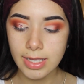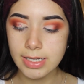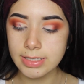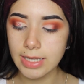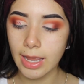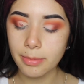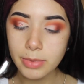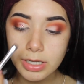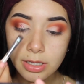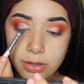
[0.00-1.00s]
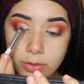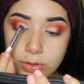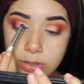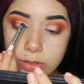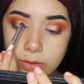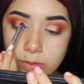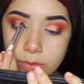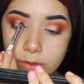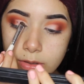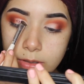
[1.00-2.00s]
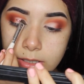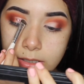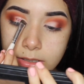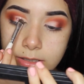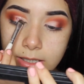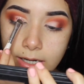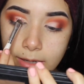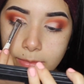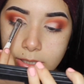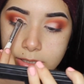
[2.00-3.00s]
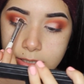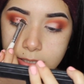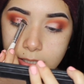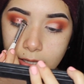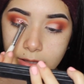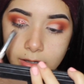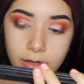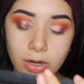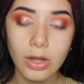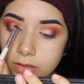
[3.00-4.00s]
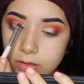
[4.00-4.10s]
and tapping those two glitters that I mixed together.